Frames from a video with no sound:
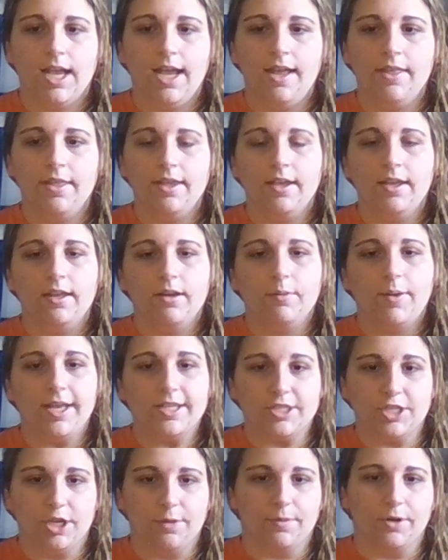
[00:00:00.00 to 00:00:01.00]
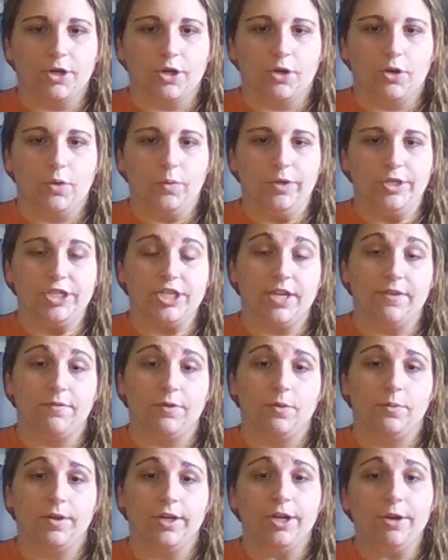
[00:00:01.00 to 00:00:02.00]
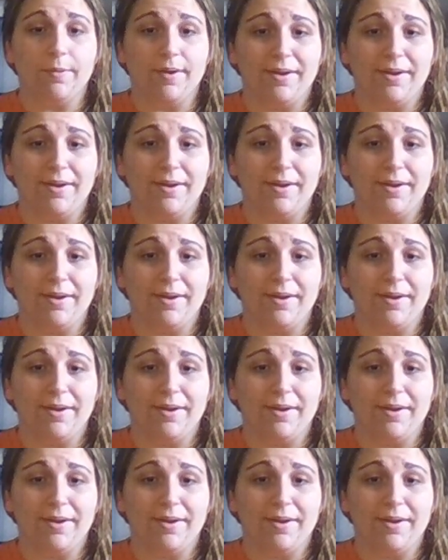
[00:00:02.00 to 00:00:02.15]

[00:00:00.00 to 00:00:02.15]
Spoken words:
And then we had Supergirl, which if you want to know